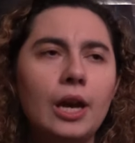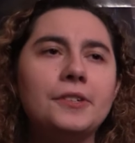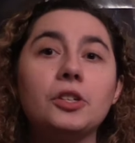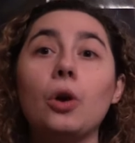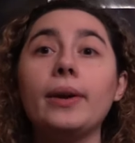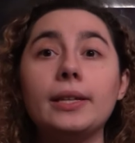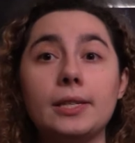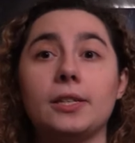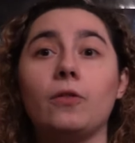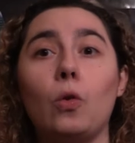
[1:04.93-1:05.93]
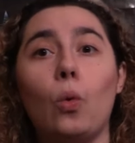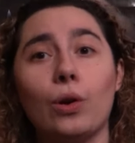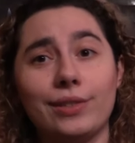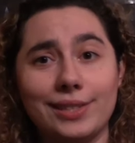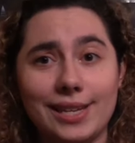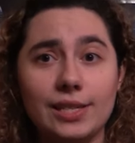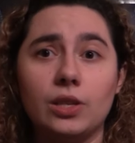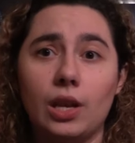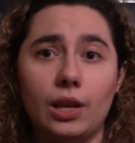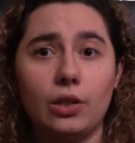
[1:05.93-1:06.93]
So going into Civil War, this is
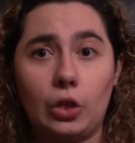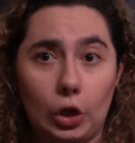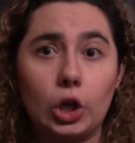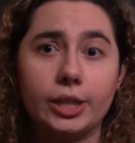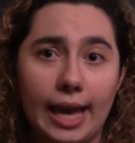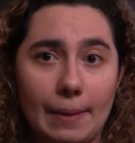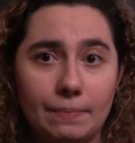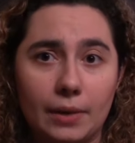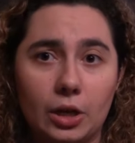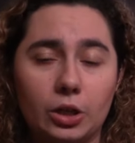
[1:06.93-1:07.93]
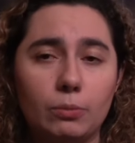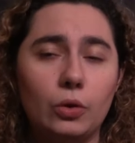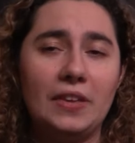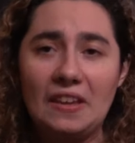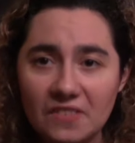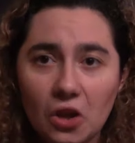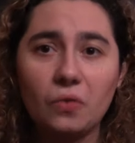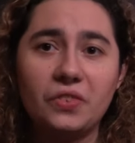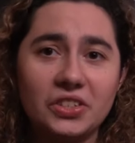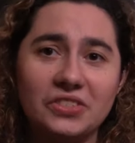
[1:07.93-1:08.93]
the third Captain America movie, even though
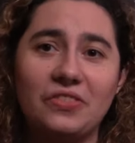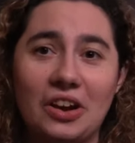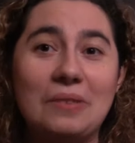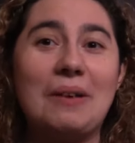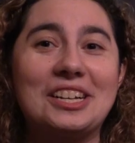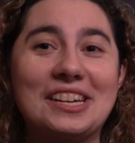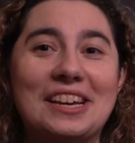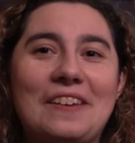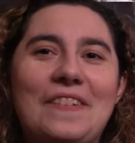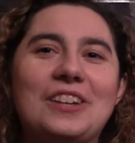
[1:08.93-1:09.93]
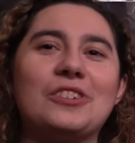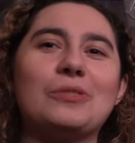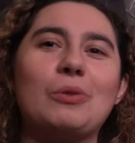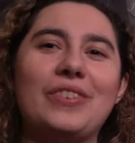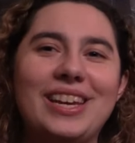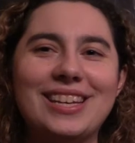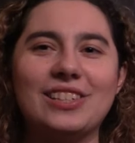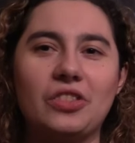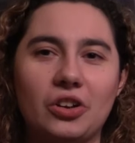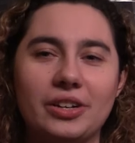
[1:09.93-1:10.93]
it feels very much like an Avengers movie, it is
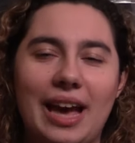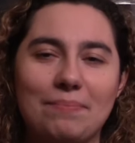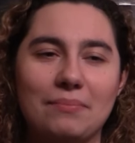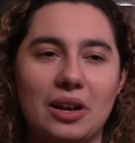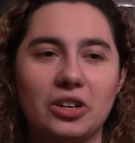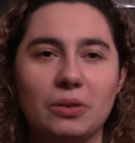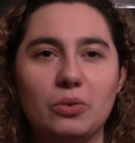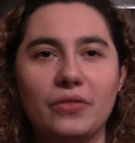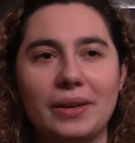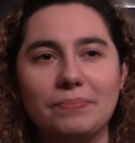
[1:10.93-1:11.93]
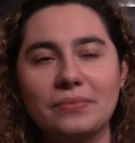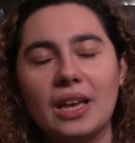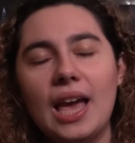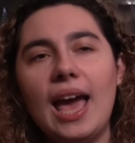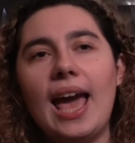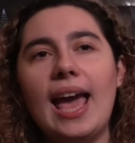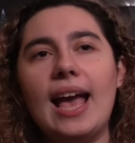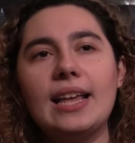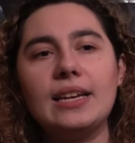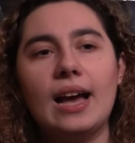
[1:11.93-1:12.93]
the third Captain America movie.
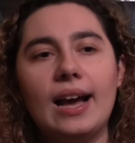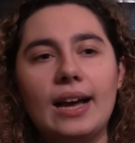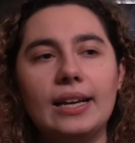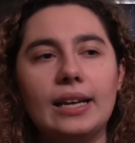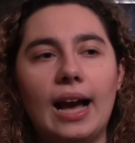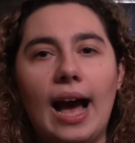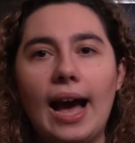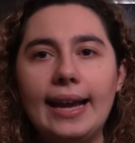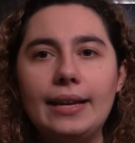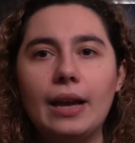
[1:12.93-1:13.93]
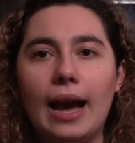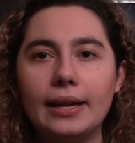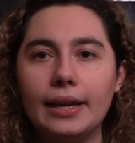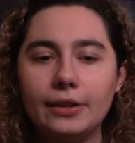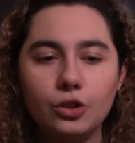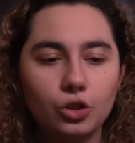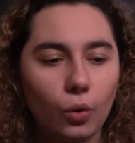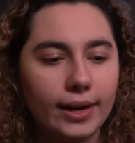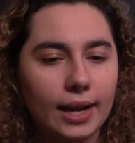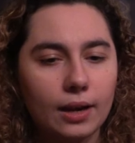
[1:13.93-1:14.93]
And I
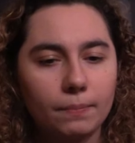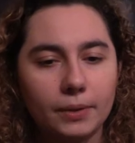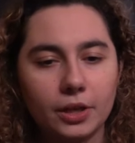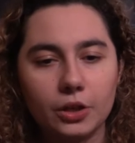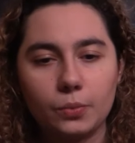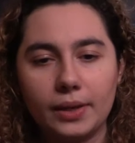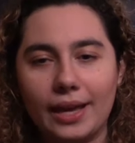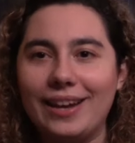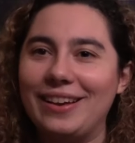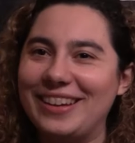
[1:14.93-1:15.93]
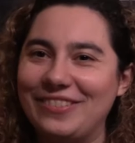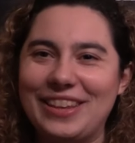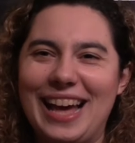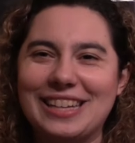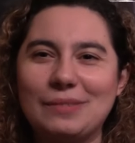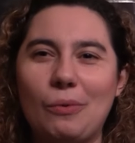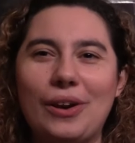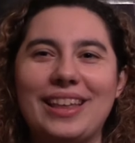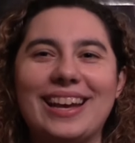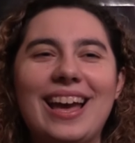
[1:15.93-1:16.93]
enjoyed it because without
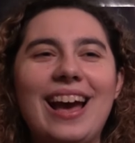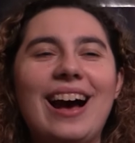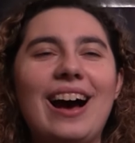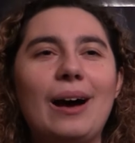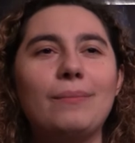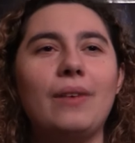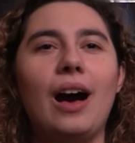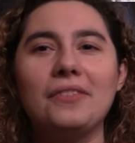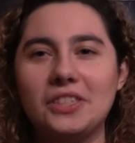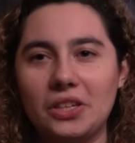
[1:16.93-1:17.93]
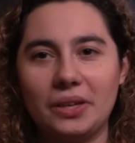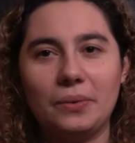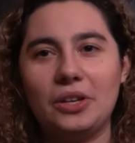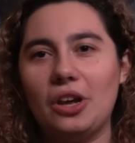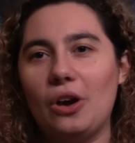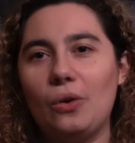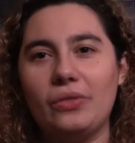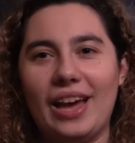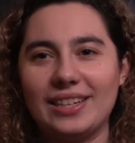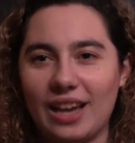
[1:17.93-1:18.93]
spoiling, obviously we know
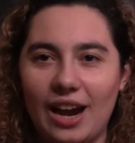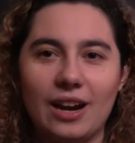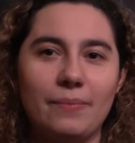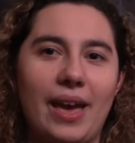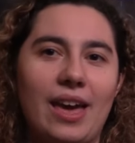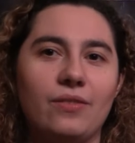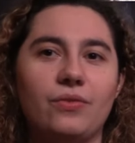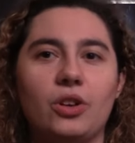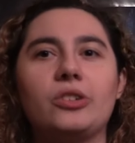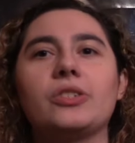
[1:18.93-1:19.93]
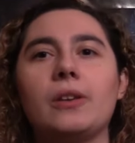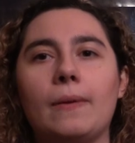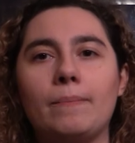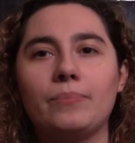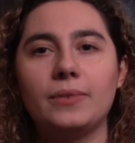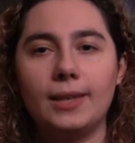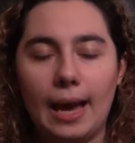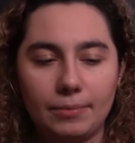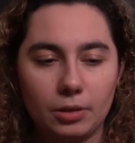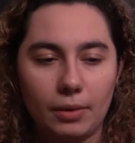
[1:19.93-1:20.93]
that Iron Man versus
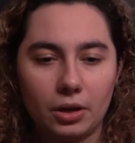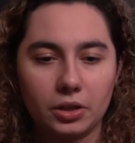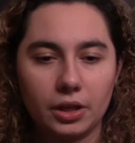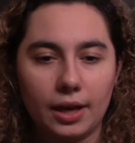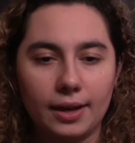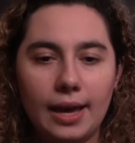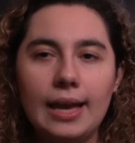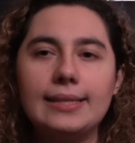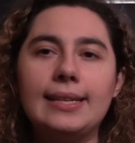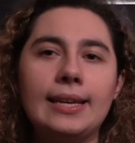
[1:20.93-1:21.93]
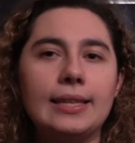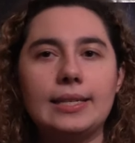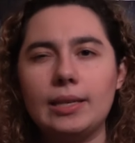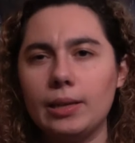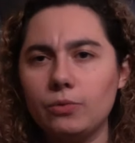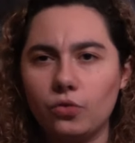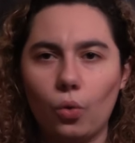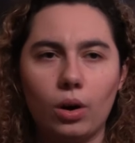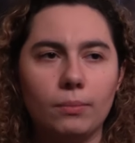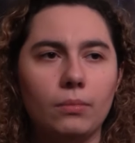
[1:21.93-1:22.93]
Captain America. Seeing the teams
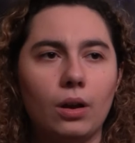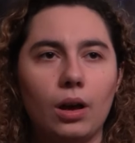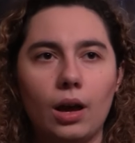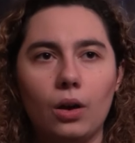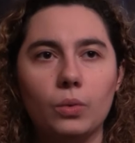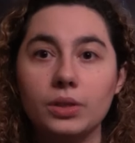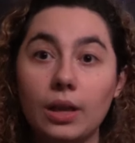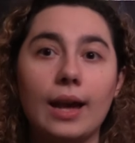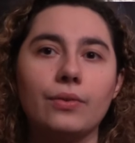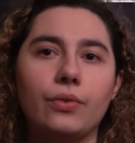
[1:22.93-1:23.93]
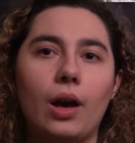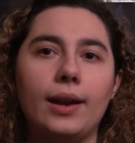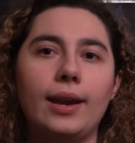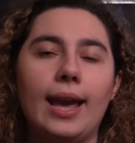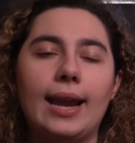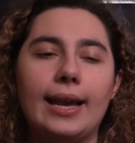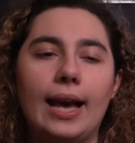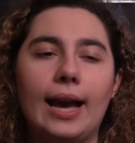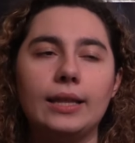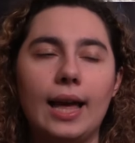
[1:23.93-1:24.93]
form was a lot of fun, and
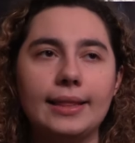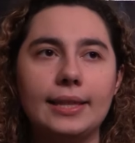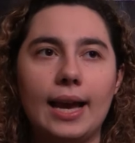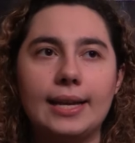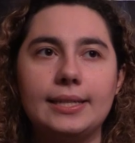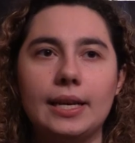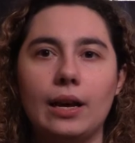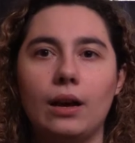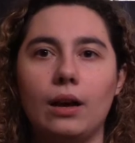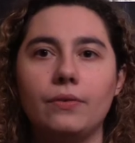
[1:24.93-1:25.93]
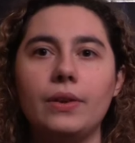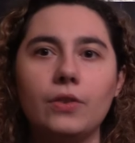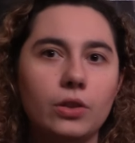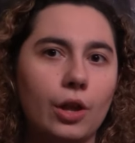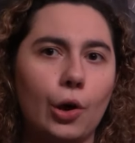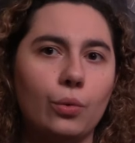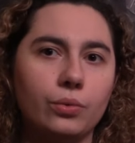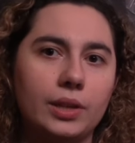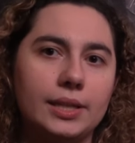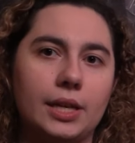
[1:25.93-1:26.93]
I liked the idea of, even
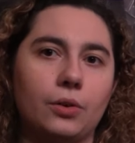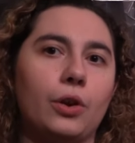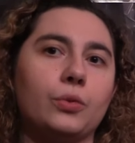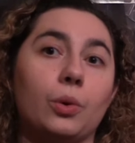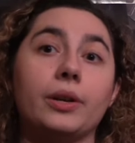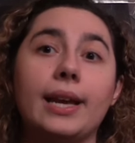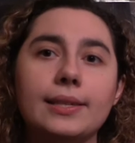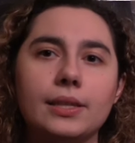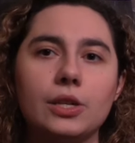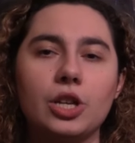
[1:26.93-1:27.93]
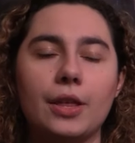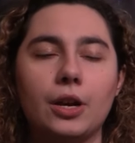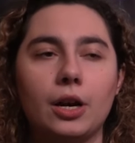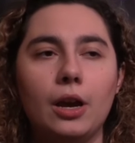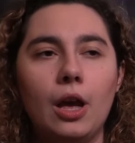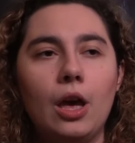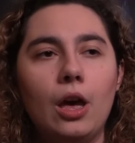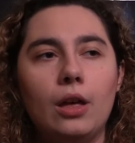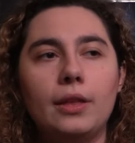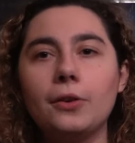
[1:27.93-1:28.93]
though these heroes were against each other,
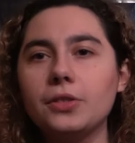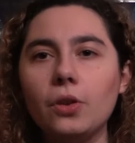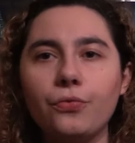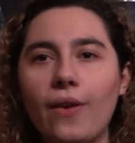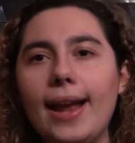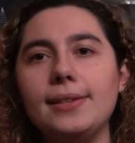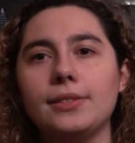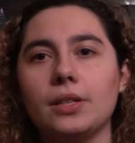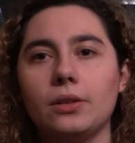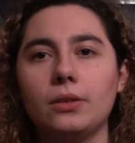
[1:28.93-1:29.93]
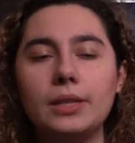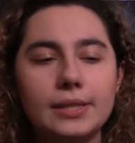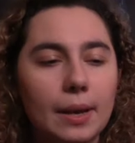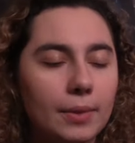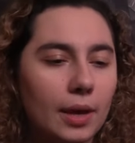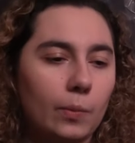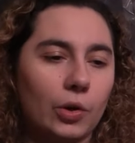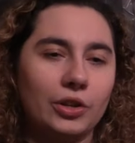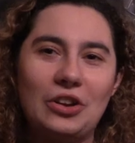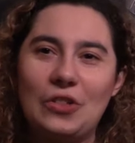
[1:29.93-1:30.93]
they were still friends, or at least some of them
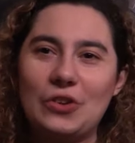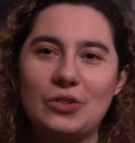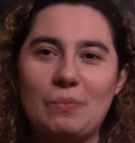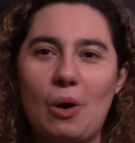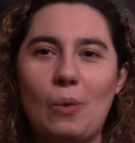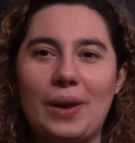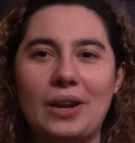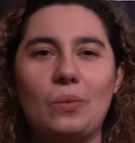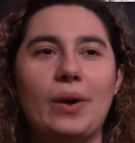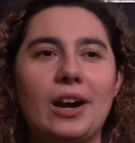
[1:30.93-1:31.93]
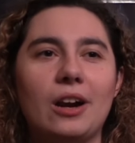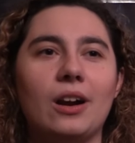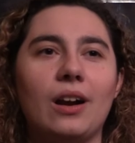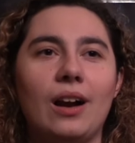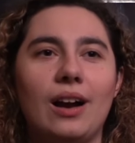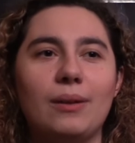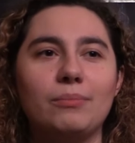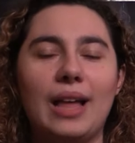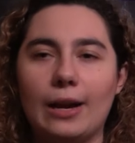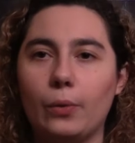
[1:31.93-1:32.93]
were. You know, there's a moment where
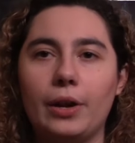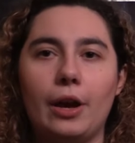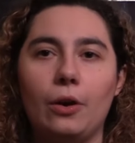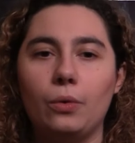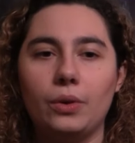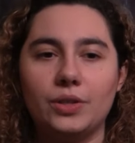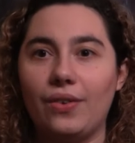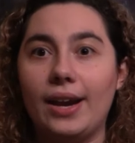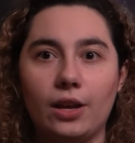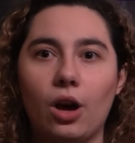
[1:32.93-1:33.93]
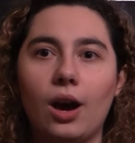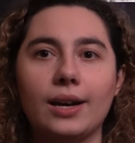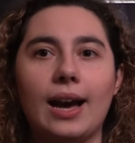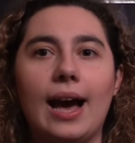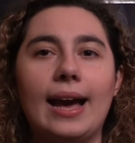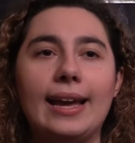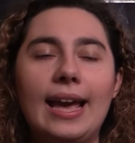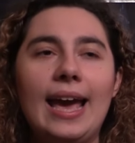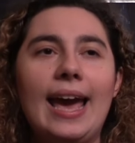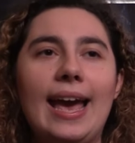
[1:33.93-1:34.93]
Black Widow is fighting Hawkeye
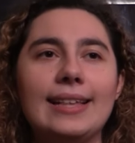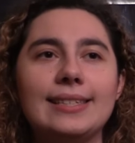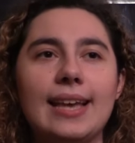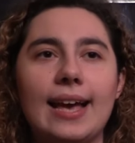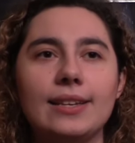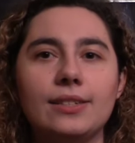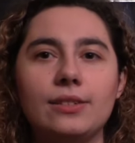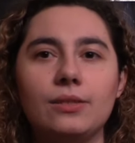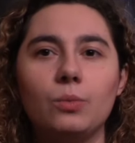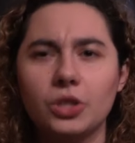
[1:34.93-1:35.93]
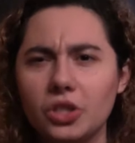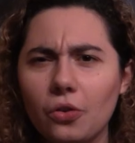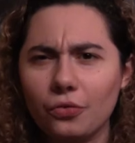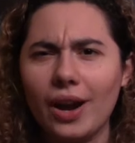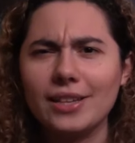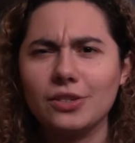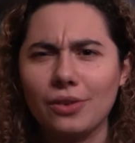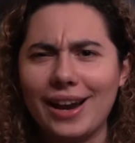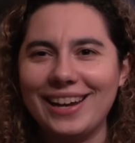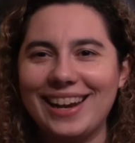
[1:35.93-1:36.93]
and says, "We're still friends,
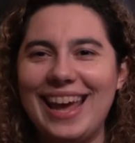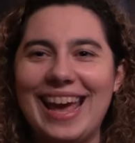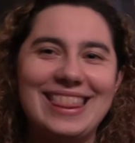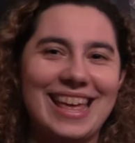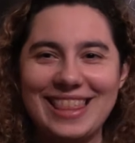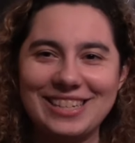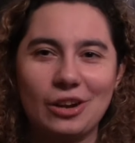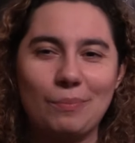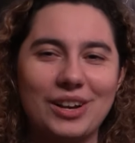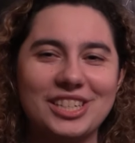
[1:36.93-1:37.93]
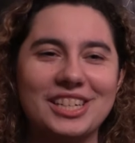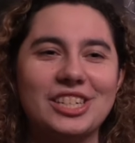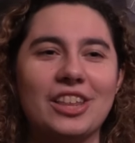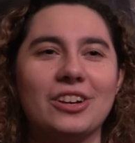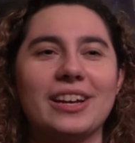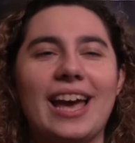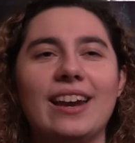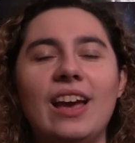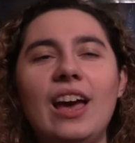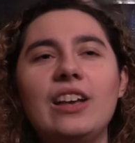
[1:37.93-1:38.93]
right?" And then they start punching each other again.
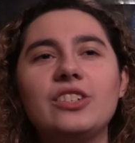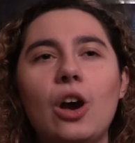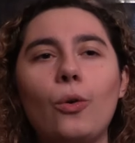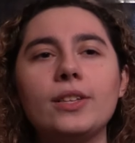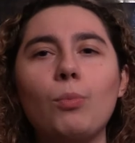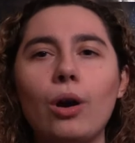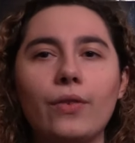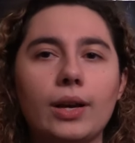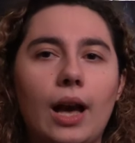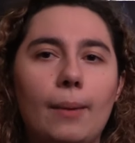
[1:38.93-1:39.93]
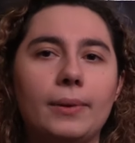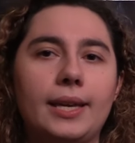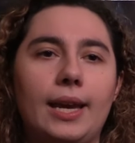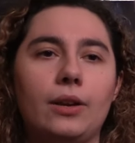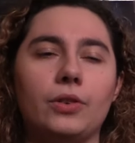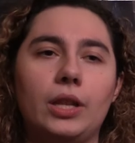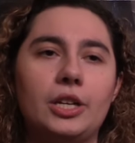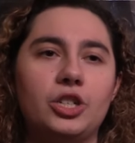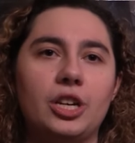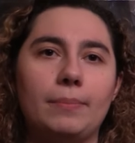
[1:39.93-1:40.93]
So it's more of a complicated
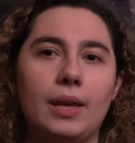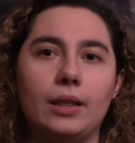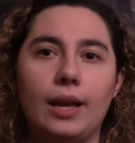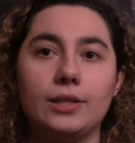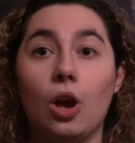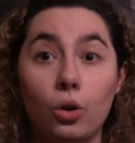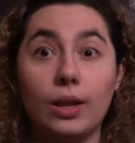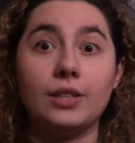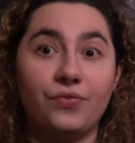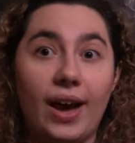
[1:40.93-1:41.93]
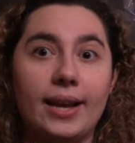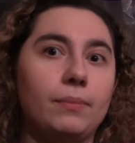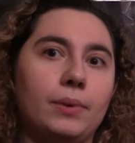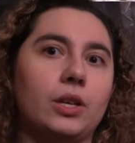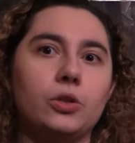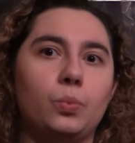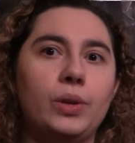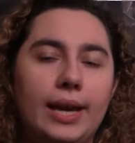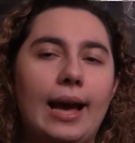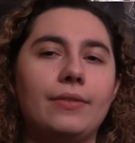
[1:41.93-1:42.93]
relationship than let's fight because
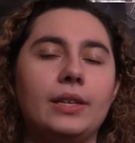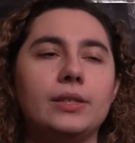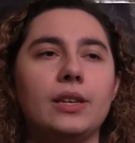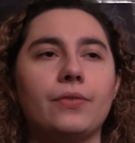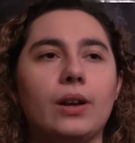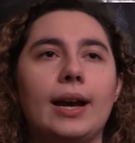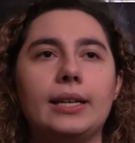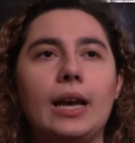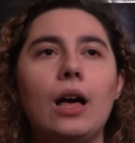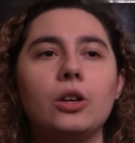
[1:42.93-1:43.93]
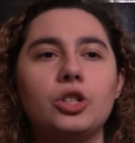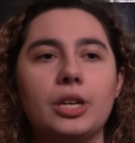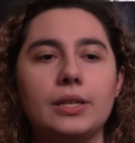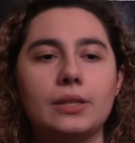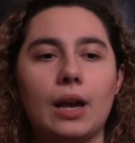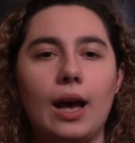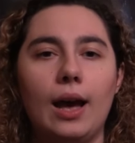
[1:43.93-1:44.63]
we have these different ideologies.